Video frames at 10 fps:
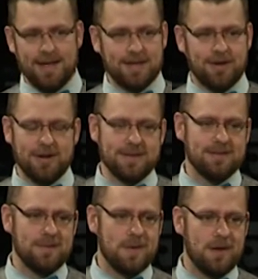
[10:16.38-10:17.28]
God
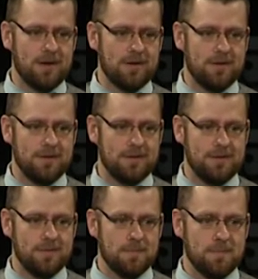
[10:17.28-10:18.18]
didn't lead me here.
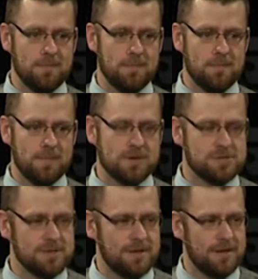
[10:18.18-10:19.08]

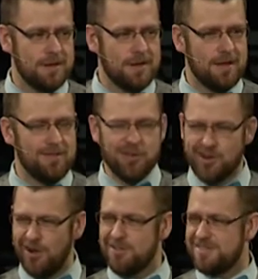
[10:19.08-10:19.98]
Because look
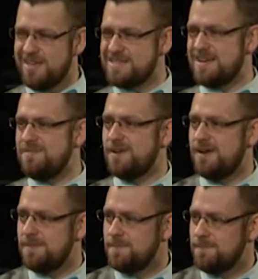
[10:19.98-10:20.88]
at all the things I've done.